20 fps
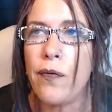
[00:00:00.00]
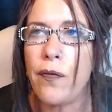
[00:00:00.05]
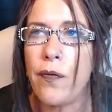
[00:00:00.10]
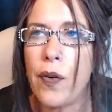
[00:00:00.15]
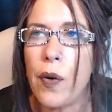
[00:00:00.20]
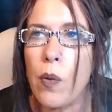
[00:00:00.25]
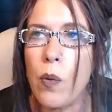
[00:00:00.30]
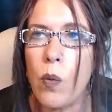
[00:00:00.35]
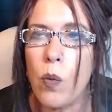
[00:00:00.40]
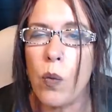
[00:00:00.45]

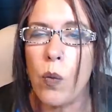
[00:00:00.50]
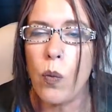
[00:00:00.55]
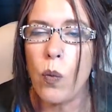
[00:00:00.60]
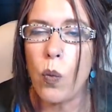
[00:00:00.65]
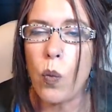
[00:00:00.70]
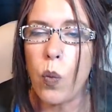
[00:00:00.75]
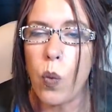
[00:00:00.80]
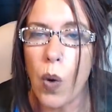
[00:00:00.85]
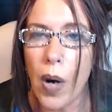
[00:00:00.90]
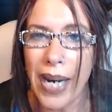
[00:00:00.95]
From
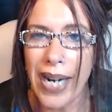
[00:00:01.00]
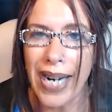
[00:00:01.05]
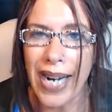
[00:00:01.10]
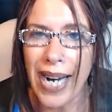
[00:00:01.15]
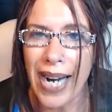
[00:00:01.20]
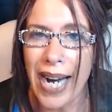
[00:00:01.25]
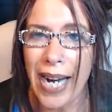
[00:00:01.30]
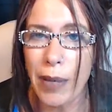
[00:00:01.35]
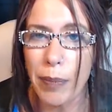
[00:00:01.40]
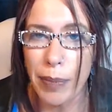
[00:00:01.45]
what
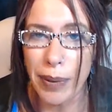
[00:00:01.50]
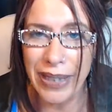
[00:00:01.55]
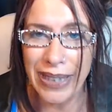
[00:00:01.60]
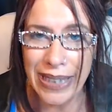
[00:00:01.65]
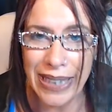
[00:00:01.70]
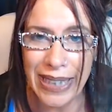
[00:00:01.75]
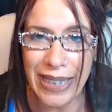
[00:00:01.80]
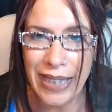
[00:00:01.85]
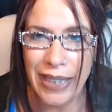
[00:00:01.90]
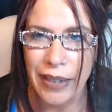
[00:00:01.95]
I
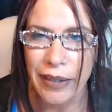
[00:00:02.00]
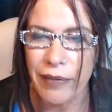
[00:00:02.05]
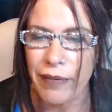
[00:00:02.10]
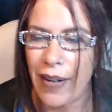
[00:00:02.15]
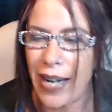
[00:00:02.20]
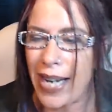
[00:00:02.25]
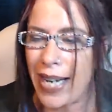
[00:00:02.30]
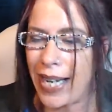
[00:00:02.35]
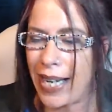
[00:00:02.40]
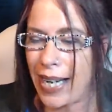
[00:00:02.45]
believe,
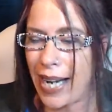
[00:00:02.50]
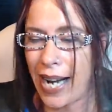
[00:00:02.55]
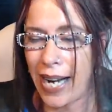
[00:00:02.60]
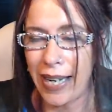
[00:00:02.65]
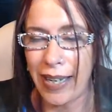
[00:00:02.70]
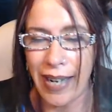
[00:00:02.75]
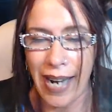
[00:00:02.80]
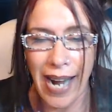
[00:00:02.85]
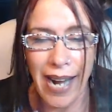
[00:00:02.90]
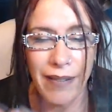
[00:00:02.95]
I
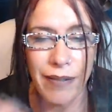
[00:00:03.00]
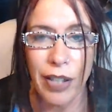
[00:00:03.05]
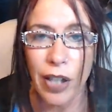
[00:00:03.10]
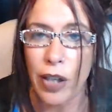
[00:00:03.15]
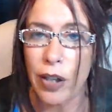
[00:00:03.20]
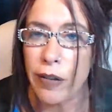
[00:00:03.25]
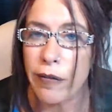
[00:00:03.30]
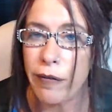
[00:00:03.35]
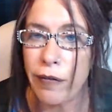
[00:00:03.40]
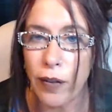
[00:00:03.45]
haven't
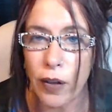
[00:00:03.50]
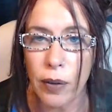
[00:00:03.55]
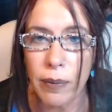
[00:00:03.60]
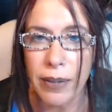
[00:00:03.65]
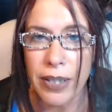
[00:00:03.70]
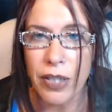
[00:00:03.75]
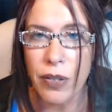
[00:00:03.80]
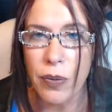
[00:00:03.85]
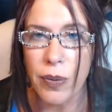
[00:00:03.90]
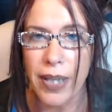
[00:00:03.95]

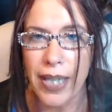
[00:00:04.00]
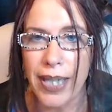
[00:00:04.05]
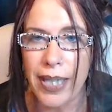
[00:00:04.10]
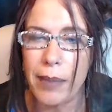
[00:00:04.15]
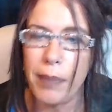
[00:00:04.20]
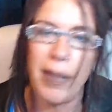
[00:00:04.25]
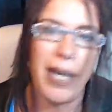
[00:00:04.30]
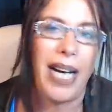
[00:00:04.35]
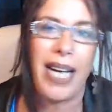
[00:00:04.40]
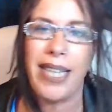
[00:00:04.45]
confirmed this with
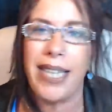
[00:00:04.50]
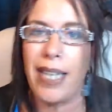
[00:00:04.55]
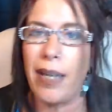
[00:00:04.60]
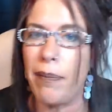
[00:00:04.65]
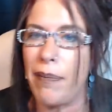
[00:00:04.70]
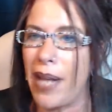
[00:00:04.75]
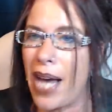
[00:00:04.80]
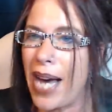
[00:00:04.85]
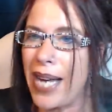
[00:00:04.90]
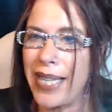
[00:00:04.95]
anybody.
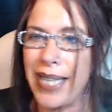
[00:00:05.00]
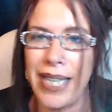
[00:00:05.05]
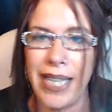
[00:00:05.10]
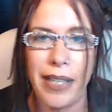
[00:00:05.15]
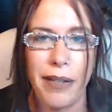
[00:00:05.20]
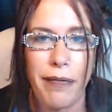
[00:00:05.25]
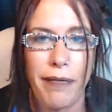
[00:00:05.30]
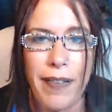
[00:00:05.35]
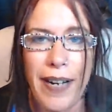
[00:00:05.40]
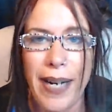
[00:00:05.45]
I'm not in
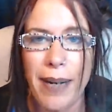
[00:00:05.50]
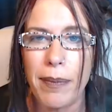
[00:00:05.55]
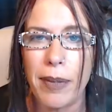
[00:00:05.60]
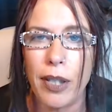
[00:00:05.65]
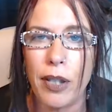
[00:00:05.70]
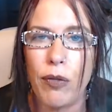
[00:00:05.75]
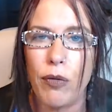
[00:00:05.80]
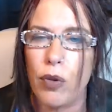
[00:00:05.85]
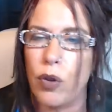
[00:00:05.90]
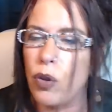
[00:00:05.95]
any
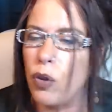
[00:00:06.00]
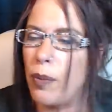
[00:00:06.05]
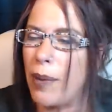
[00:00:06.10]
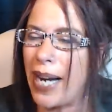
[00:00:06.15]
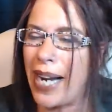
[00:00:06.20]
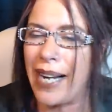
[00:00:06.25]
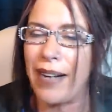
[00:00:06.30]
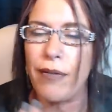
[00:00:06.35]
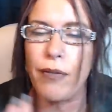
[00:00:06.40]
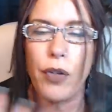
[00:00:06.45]
family room. I
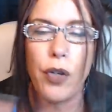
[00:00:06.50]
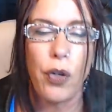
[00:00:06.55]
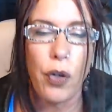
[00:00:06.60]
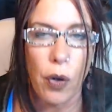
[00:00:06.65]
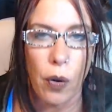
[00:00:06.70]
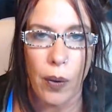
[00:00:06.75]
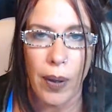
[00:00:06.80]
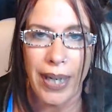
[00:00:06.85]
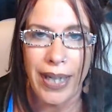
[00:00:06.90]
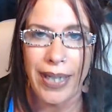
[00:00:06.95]
have
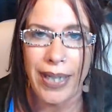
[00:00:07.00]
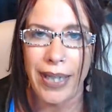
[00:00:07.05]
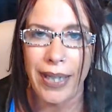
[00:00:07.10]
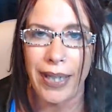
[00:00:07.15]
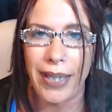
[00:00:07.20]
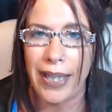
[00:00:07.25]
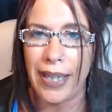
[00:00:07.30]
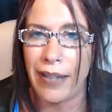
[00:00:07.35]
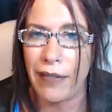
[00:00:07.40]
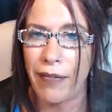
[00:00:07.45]
no
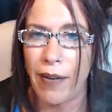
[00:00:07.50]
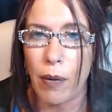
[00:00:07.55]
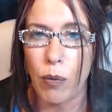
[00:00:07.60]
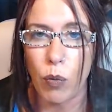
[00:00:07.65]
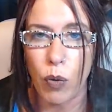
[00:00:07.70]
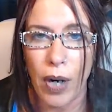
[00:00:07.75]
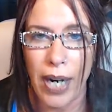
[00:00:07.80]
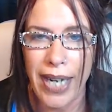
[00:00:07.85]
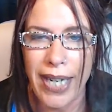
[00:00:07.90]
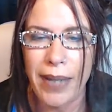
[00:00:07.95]
idea if
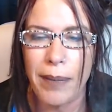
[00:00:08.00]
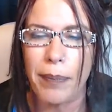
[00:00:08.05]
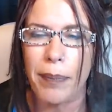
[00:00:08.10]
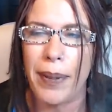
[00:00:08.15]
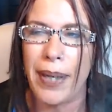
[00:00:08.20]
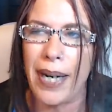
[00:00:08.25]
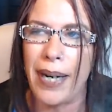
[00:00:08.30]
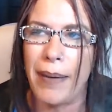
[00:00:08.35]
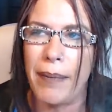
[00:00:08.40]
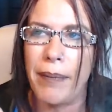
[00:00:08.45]
I'm right,
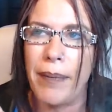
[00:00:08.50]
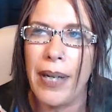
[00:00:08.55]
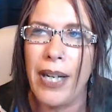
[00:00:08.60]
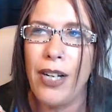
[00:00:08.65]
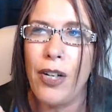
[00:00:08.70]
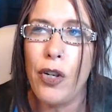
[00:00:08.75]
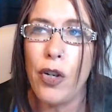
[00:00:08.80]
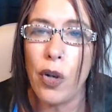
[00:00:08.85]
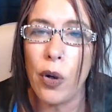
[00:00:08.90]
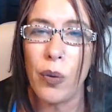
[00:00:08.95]
but I'm
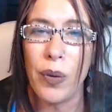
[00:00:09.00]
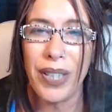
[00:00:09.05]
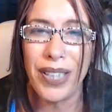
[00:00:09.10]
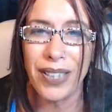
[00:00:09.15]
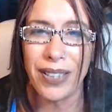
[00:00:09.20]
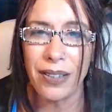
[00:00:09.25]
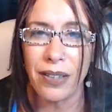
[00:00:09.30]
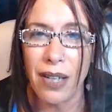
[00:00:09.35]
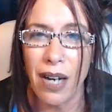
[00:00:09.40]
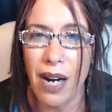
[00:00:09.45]
knowing
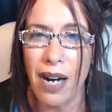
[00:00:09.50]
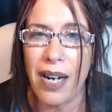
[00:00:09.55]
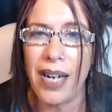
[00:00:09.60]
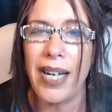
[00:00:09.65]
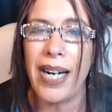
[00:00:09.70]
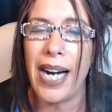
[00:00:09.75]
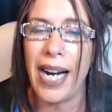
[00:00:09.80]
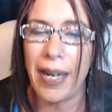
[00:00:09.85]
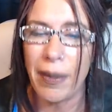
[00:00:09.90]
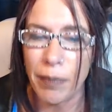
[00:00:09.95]
the
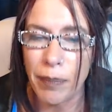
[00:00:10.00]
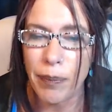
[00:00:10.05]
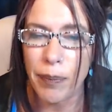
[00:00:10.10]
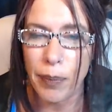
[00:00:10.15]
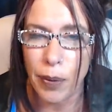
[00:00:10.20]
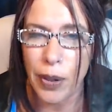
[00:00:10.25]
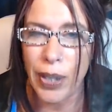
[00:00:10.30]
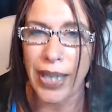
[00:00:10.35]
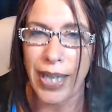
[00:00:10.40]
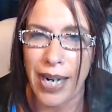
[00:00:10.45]
law. I'm
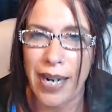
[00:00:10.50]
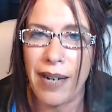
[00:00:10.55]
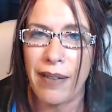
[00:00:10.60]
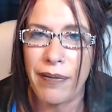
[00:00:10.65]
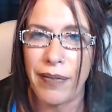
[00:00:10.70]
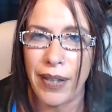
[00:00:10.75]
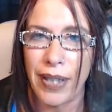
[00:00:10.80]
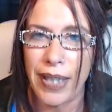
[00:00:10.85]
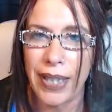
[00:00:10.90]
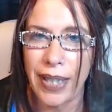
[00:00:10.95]
pretty
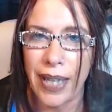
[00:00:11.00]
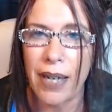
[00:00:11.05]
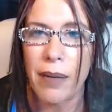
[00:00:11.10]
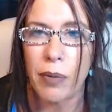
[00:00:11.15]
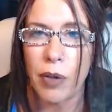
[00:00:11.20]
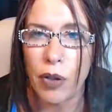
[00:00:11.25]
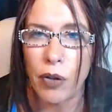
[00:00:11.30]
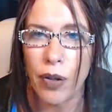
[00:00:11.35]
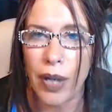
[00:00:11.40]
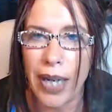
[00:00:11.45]
confident that I'm
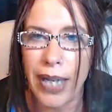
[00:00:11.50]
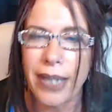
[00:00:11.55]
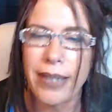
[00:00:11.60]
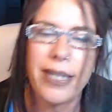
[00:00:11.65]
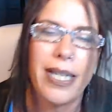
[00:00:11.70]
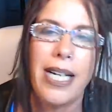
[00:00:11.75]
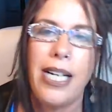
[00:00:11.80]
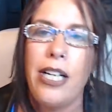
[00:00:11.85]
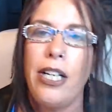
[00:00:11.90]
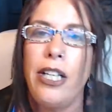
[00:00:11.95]
correct
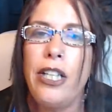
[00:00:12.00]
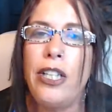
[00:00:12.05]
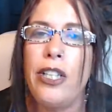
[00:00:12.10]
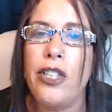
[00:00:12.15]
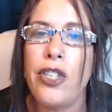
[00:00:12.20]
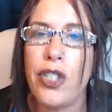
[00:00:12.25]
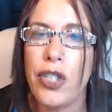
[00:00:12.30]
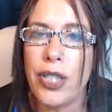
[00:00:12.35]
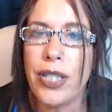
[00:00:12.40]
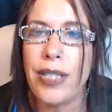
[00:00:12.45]

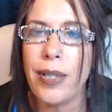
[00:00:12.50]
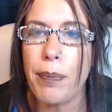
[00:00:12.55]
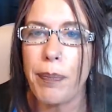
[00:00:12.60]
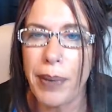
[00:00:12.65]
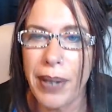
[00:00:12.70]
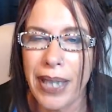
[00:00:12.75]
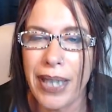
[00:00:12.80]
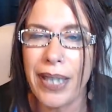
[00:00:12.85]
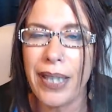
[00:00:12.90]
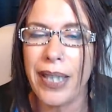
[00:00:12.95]
she's
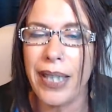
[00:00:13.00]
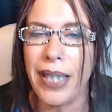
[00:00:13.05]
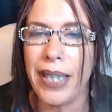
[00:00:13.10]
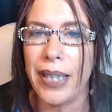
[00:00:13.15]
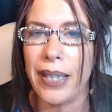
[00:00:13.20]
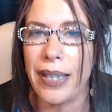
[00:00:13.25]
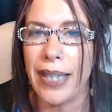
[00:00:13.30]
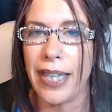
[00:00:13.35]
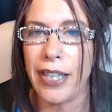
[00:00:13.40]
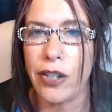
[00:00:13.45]

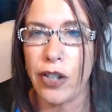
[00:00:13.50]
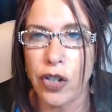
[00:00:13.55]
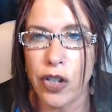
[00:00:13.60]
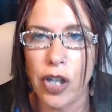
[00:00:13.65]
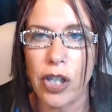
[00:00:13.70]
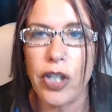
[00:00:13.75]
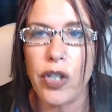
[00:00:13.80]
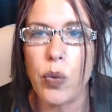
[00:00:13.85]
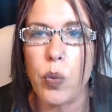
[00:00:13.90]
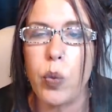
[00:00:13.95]
appealing that
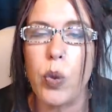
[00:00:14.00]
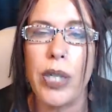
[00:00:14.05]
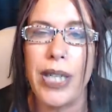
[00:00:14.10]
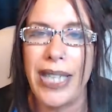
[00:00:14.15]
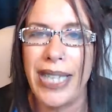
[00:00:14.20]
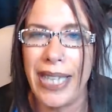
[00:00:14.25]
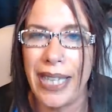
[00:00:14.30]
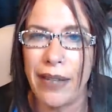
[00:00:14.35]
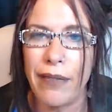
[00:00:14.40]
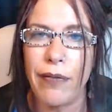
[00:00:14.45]
judge
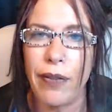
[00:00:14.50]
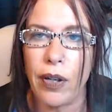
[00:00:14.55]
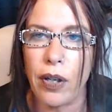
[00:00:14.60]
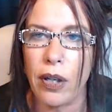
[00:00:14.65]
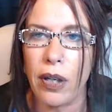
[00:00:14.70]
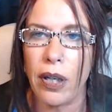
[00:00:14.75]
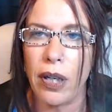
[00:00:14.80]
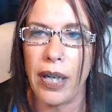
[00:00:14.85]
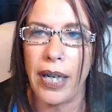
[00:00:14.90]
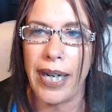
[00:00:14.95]
wouldn't give
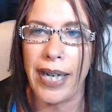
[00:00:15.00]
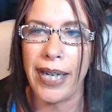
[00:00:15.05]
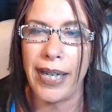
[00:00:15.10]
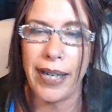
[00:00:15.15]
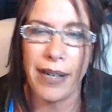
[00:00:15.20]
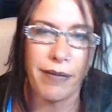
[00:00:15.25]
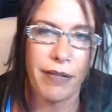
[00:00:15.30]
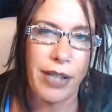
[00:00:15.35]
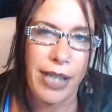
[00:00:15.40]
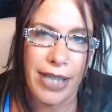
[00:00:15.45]
her an
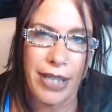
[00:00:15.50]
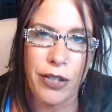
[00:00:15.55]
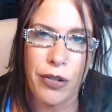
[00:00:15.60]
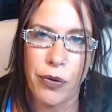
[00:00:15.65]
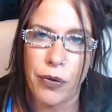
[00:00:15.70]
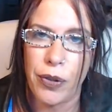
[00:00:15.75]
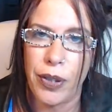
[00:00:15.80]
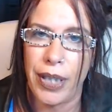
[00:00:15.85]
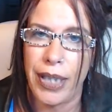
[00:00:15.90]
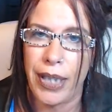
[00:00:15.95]

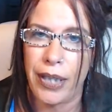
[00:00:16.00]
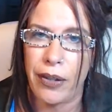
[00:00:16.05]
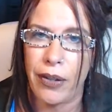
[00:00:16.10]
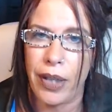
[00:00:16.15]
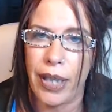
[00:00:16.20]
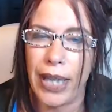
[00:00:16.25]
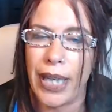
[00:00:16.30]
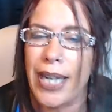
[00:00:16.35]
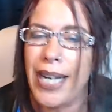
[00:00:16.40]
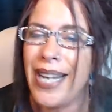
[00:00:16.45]
evidentiary
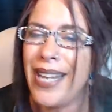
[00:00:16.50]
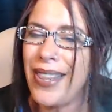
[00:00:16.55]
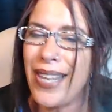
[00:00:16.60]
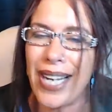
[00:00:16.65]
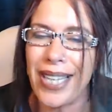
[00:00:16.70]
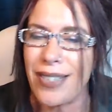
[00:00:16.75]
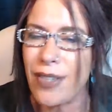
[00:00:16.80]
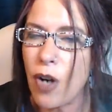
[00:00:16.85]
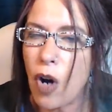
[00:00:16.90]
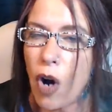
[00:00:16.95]
hearing.
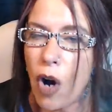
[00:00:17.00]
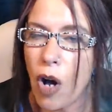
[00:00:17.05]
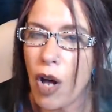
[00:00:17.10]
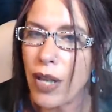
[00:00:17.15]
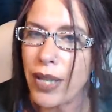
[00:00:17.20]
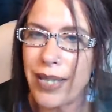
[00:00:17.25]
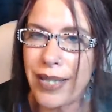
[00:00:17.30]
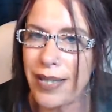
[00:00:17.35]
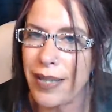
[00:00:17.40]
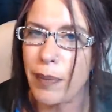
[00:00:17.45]
That's
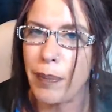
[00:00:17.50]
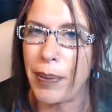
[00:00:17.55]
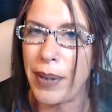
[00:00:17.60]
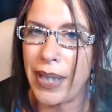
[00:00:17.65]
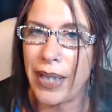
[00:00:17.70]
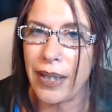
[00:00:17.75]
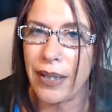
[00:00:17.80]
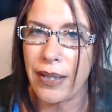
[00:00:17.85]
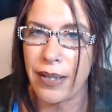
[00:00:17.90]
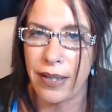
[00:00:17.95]
all this
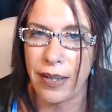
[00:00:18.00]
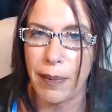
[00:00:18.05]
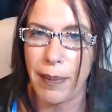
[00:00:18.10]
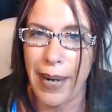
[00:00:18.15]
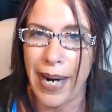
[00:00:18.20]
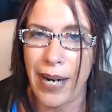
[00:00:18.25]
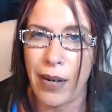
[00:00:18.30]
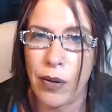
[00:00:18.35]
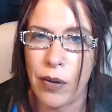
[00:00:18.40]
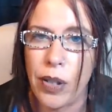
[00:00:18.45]
appeal is
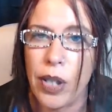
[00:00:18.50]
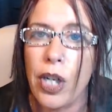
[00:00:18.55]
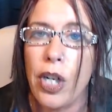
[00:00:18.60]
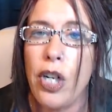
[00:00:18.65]
about.